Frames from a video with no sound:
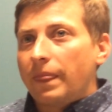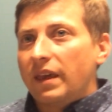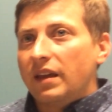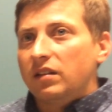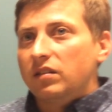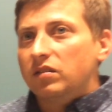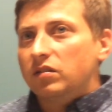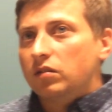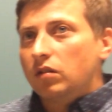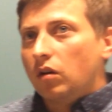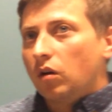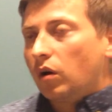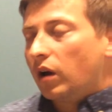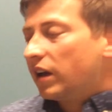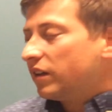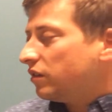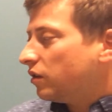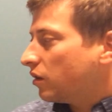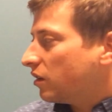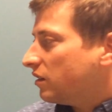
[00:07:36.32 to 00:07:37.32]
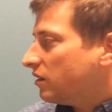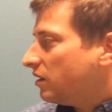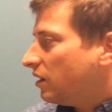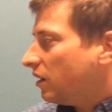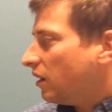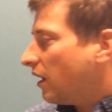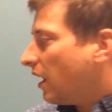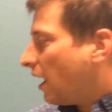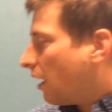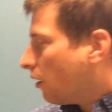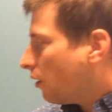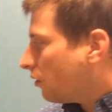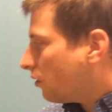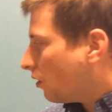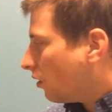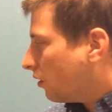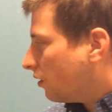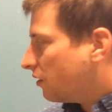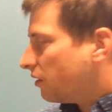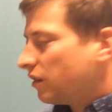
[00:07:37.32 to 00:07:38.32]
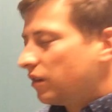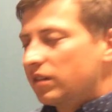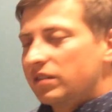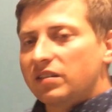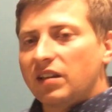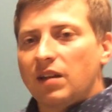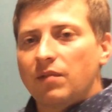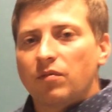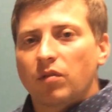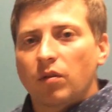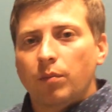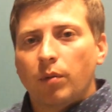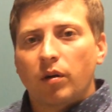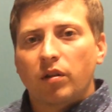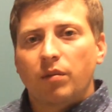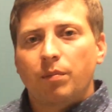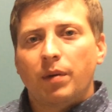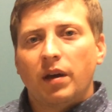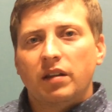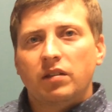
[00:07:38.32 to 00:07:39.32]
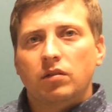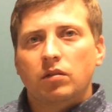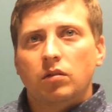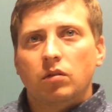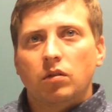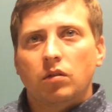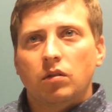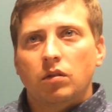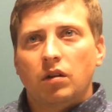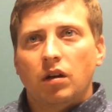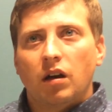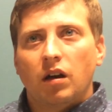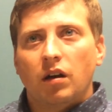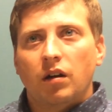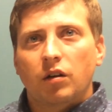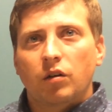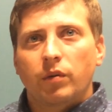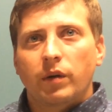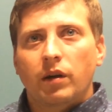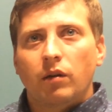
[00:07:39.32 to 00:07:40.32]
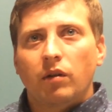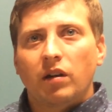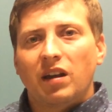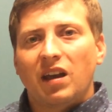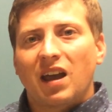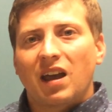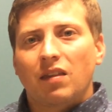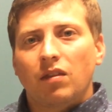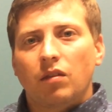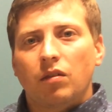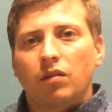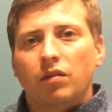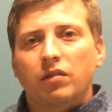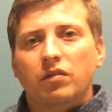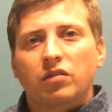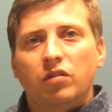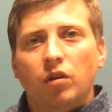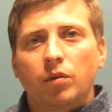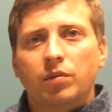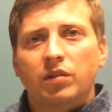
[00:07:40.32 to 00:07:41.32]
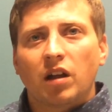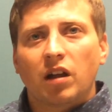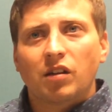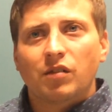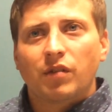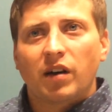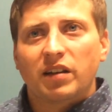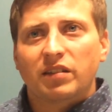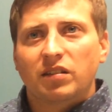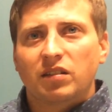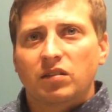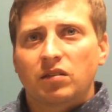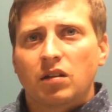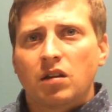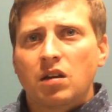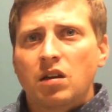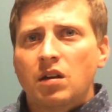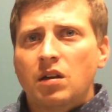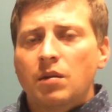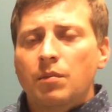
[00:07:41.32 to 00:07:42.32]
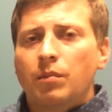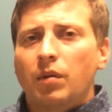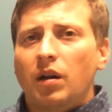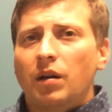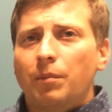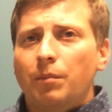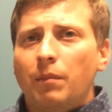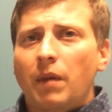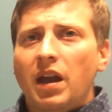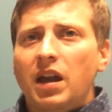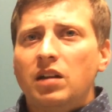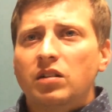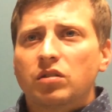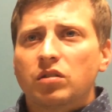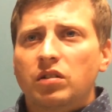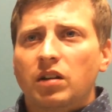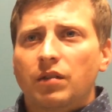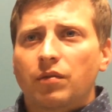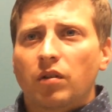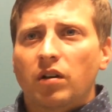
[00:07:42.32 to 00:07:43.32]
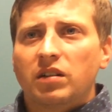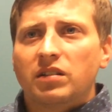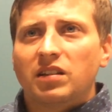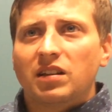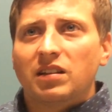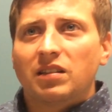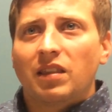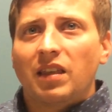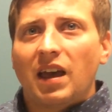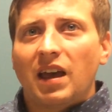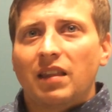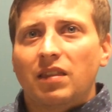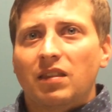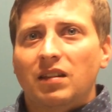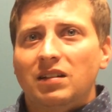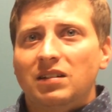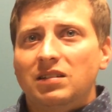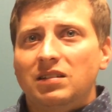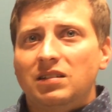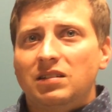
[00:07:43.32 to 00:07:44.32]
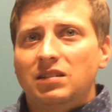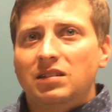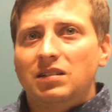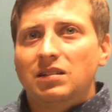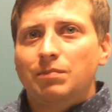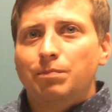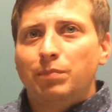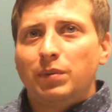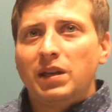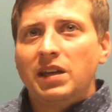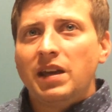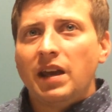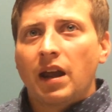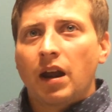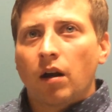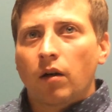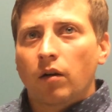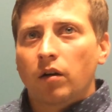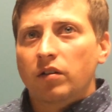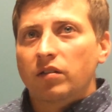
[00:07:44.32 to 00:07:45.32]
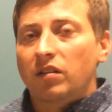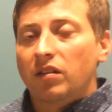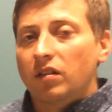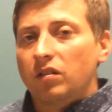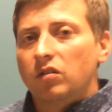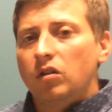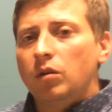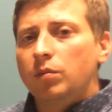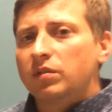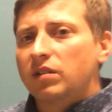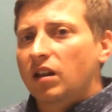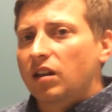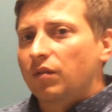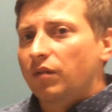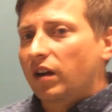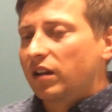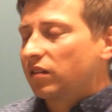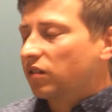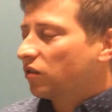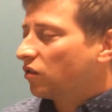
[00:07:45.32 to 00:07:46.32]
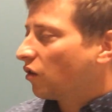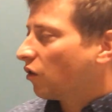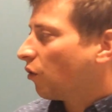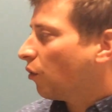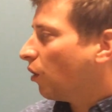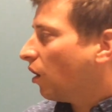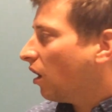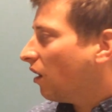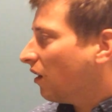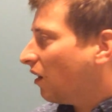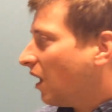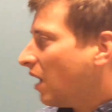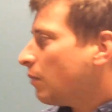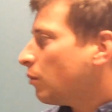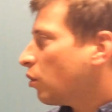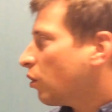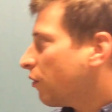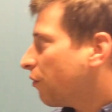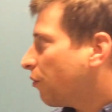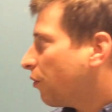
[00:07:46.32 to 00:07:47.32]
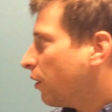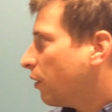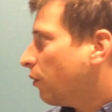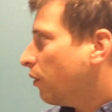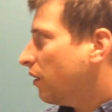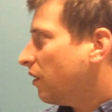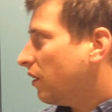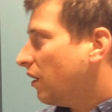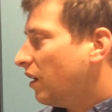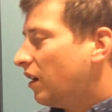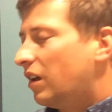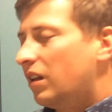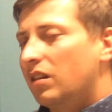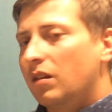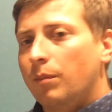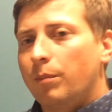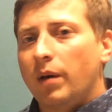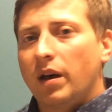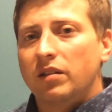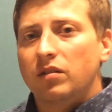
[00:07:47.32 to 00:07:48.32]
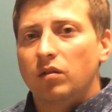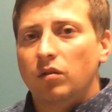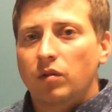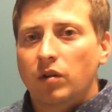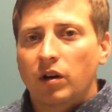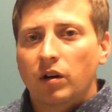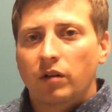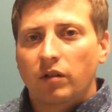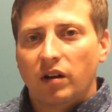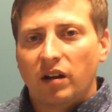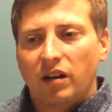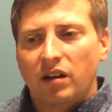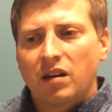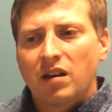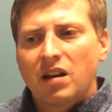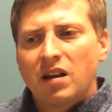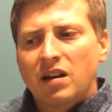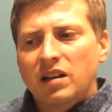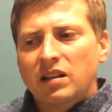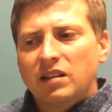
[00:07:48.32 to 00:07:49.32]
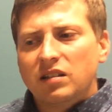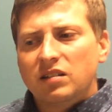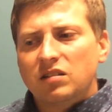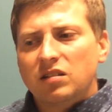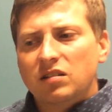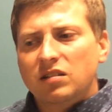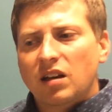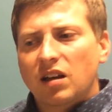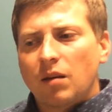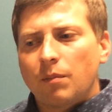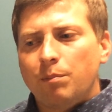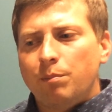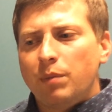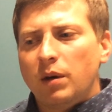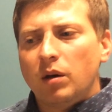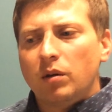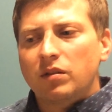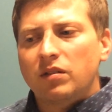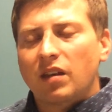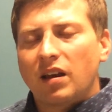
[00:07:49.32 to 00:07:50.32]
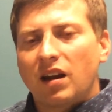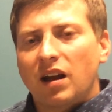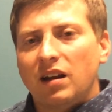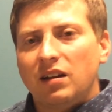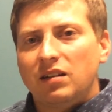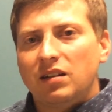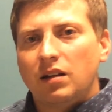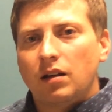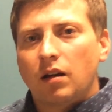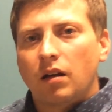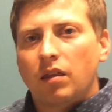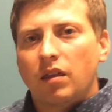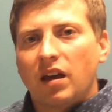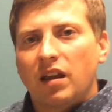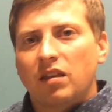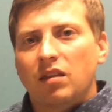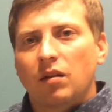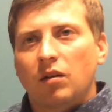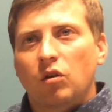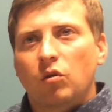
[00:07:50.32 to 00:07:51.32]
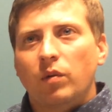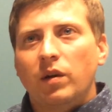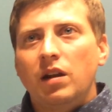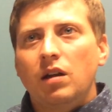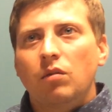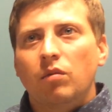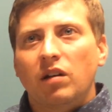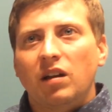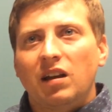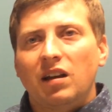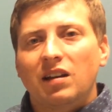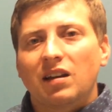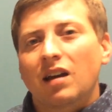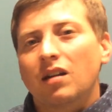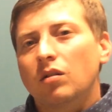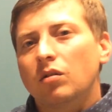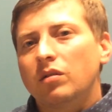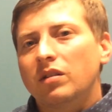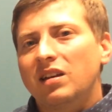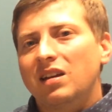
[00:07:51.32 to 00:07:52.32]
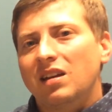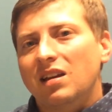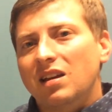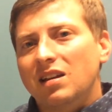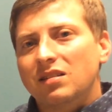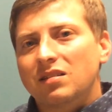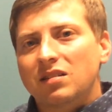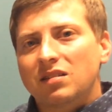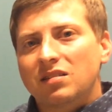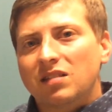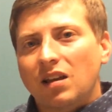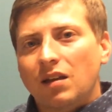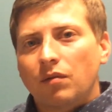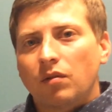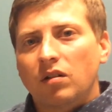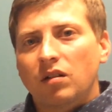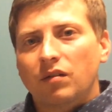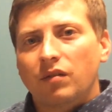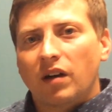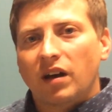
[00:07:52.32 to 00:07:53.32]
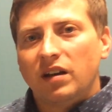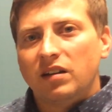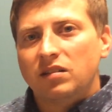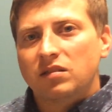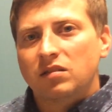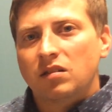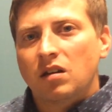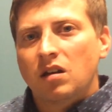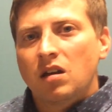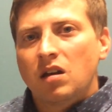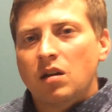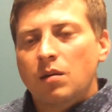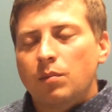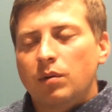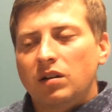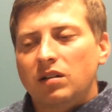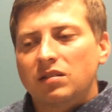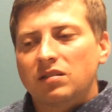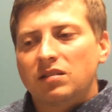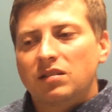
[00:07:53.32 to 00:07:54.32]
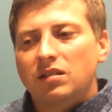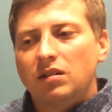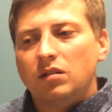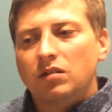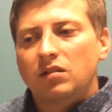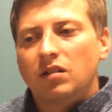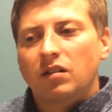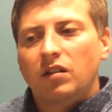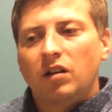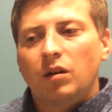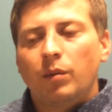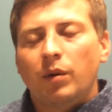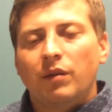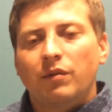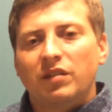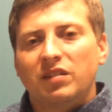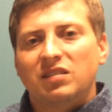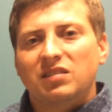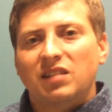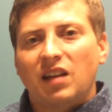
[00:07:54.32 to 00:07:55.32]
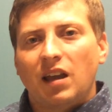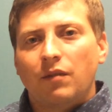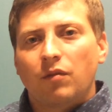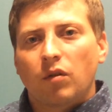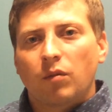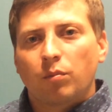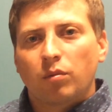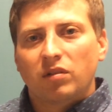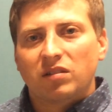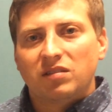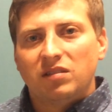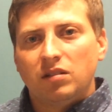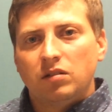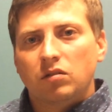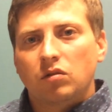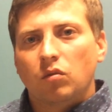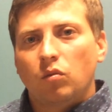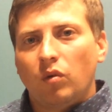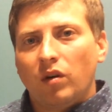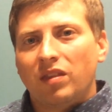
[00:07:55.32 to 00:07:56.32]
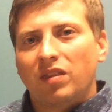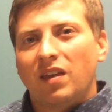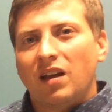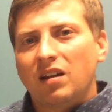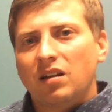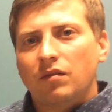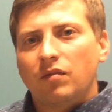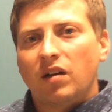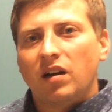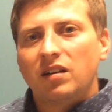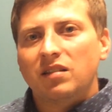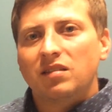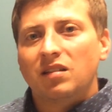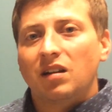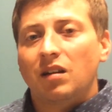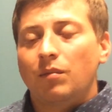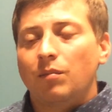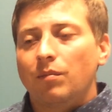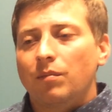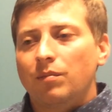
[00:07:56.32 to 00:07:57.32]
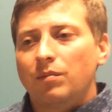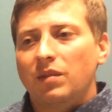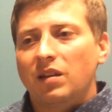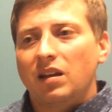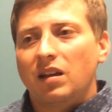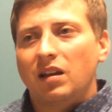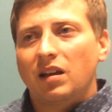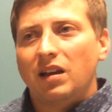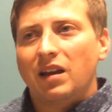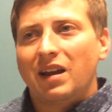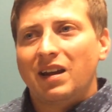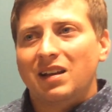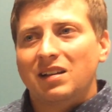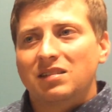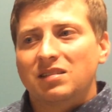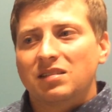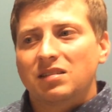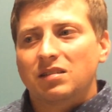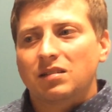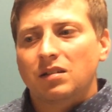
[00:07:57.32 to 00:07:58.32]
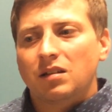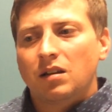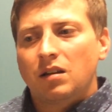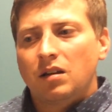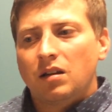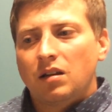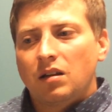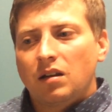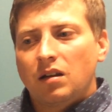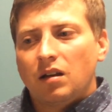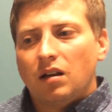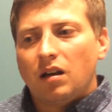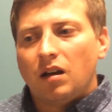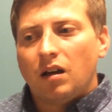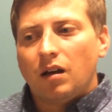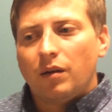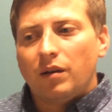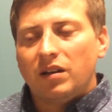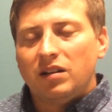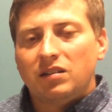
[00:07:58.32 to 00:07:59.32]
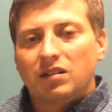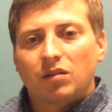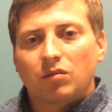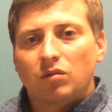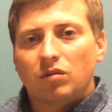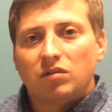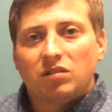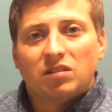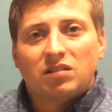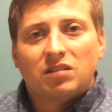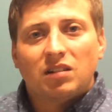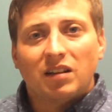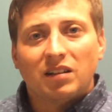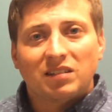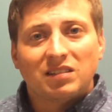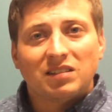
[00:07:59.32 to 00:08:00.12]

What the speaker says: And so as you can see, the errors are the same for both the Petzl, Grigri, and tube style devices, but a major difference is that the B errors in the tube style devices are a lot more frequent than in the Petzl Grigri. This just kind of builds that idea that the Grigri not only is a safer device, but instills a little bit of a safer procedure with that device, and it's in general just a